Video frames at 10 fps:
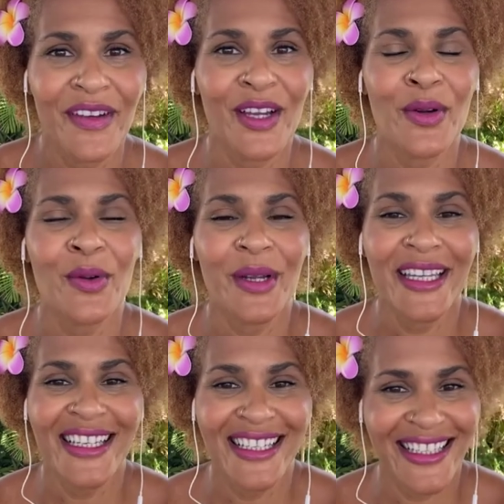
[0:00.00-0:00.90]

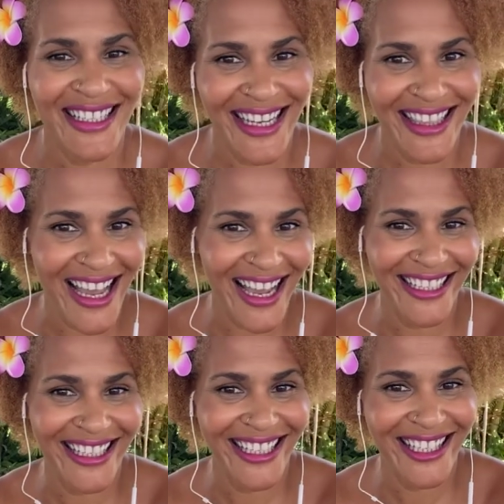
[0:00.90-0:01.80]
quiz, take the
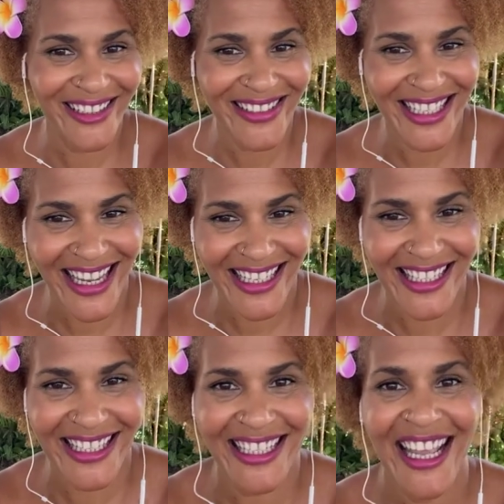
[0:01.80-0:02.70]
IQ
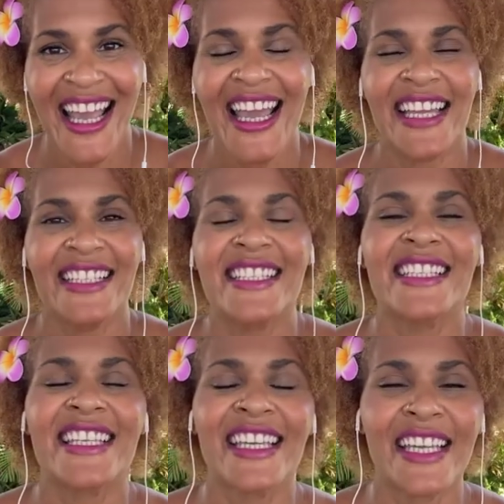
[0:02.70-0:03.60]
test, and
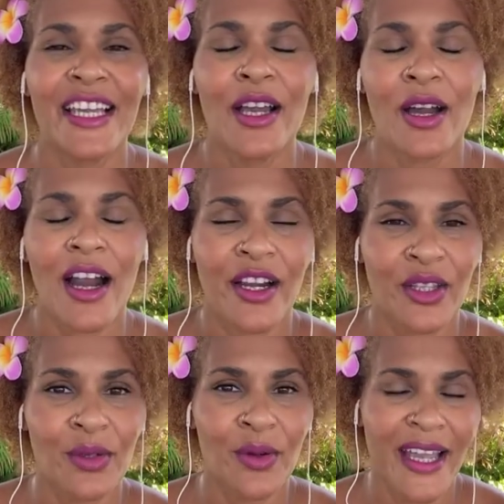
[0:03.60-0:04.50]
see, are you
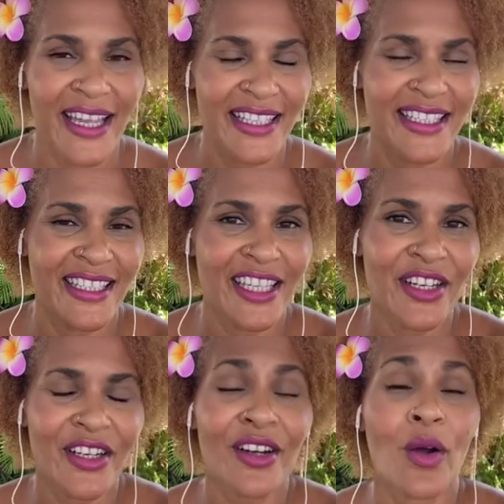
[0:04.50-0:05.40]
a
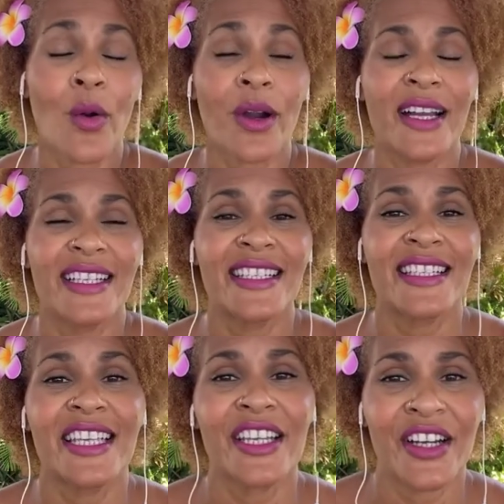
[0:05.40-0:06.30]
seeker or a
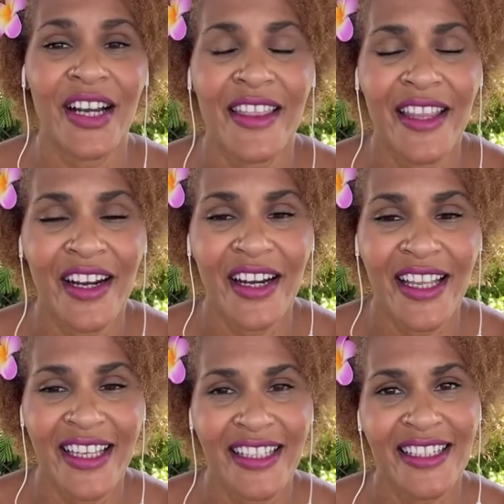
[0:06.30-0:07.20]
seer? And there
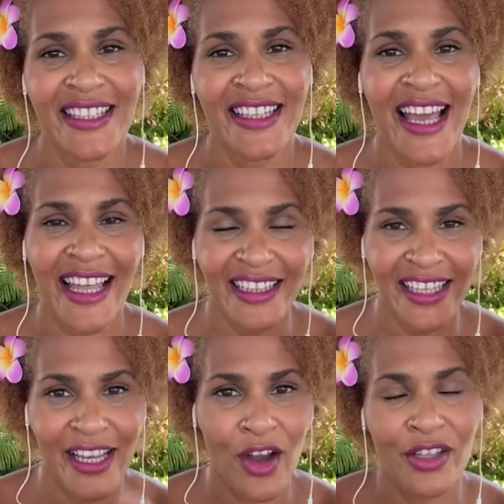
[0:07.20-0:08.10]
is that link
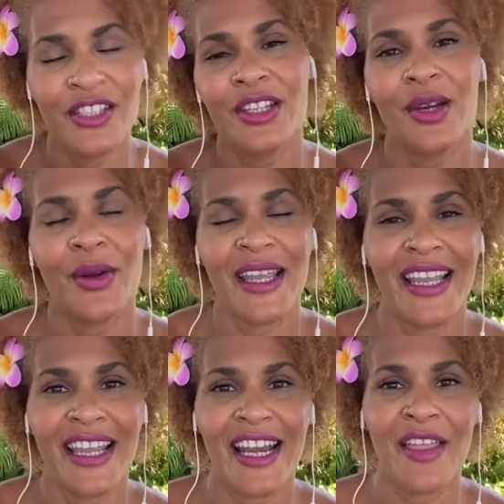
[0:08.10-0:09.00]
also in
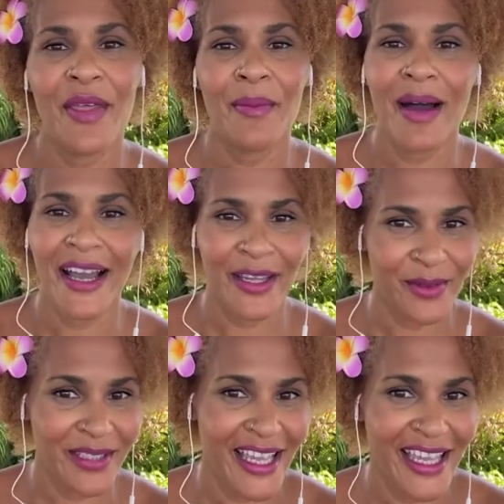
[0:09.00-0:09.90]
the bio.
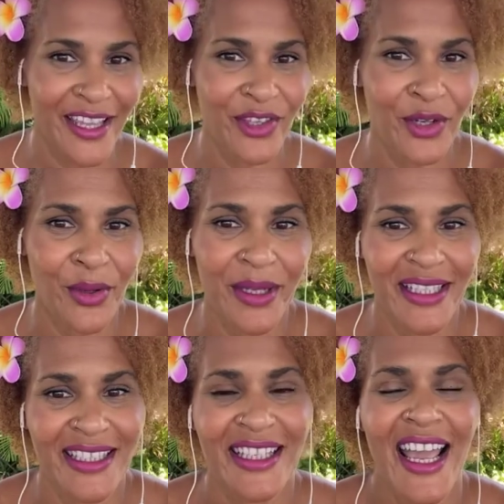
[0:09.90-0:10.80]
Take the quiz.
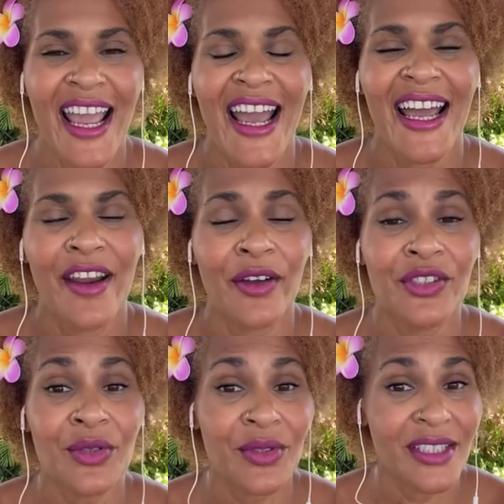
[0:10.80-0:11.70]
And also
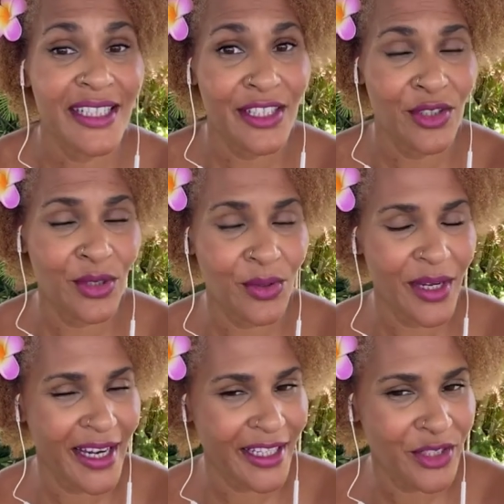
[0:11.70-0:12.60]
stay tuned
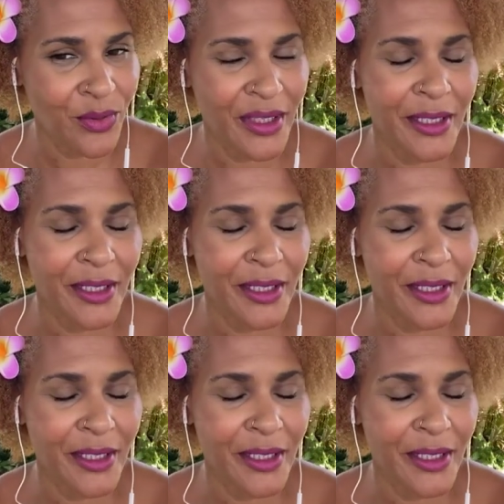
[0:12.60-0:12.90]
next week,